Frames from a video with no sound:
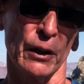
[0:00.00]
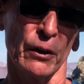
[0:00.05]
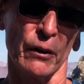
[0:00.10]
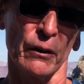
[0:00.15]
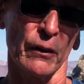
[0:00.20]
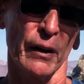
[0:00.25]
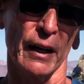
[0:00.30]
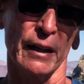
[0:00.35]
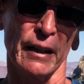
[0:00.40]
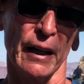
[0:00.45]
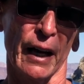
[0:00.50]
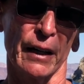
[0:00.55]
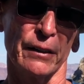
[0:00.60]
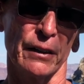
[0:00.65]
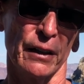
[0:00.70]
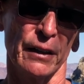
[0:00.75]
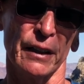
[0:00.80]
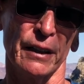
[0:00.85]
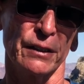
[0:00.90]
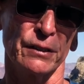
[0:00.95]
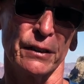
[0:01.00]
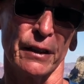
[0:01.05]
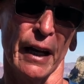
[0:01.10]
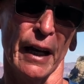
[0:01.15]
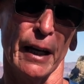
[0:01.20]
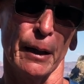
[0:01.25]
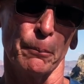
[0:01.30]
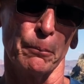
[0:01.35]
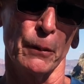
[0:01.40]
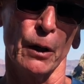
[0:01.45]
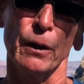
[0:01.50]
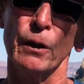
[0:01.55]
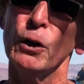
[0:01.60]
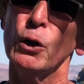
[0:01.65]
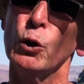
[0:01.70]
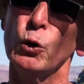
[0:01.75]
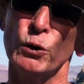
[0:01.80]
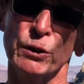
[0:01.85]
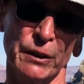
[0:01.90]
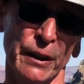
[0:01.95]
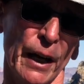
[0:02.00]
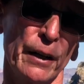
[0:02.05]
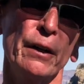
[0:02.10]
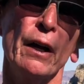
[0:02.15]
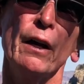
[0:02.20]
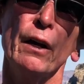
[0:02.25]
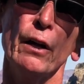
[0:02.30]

here at Grand Canyon is named, who said,